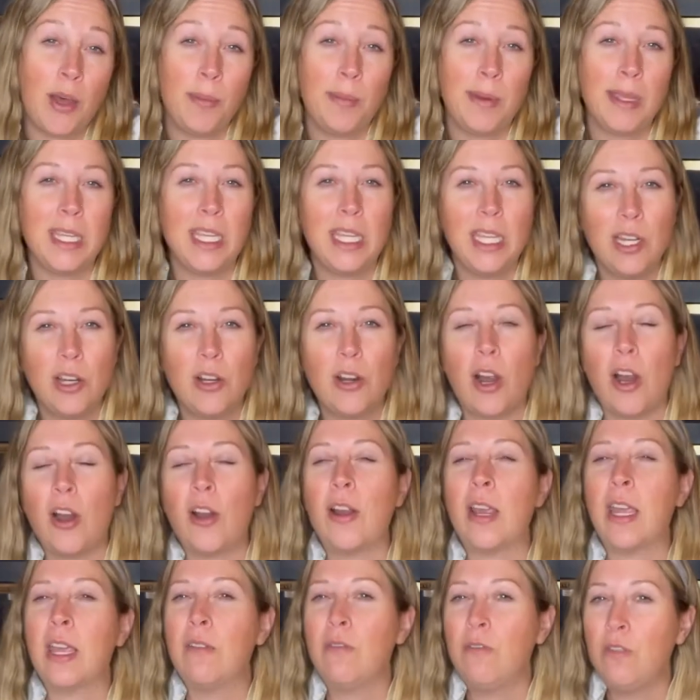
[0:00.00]
but here are
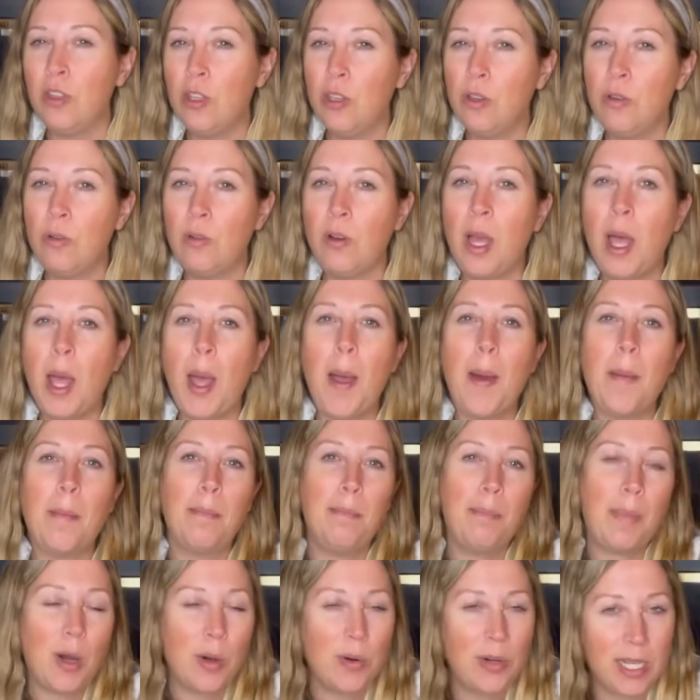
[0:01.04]
a few
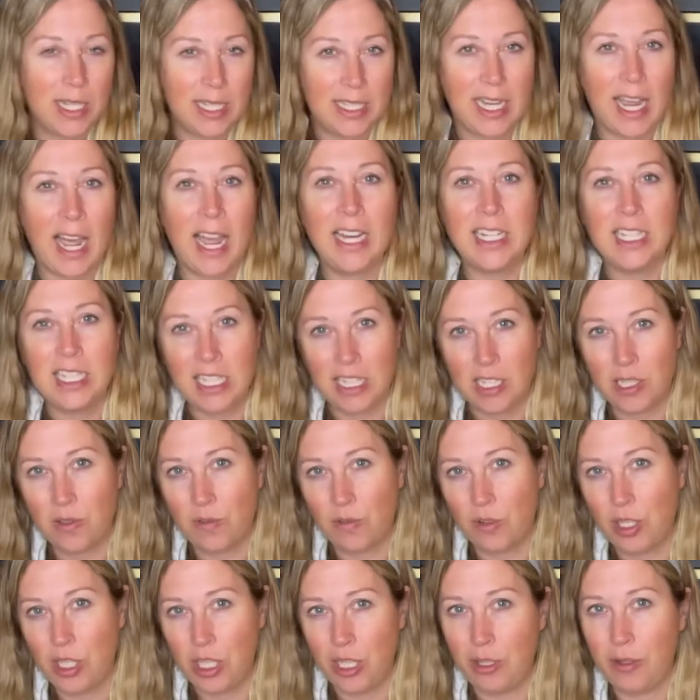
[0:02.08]
bonus ideas
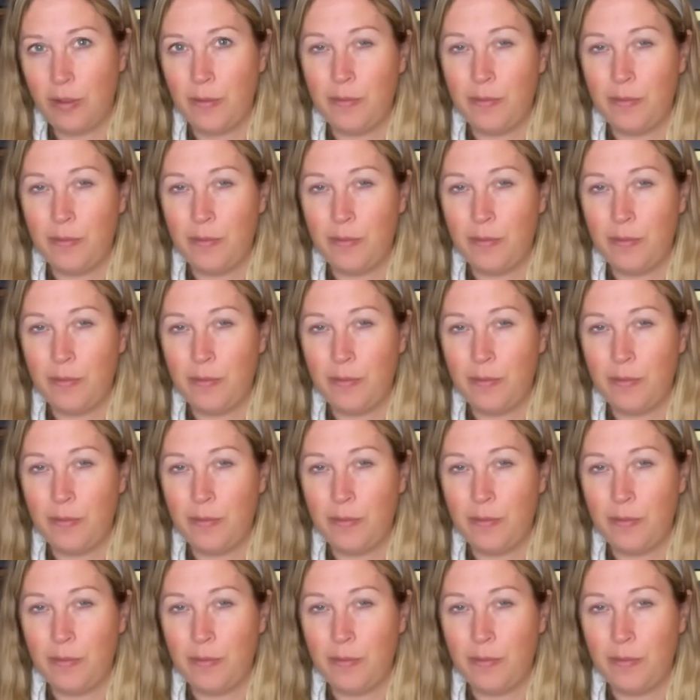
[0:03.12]
for you.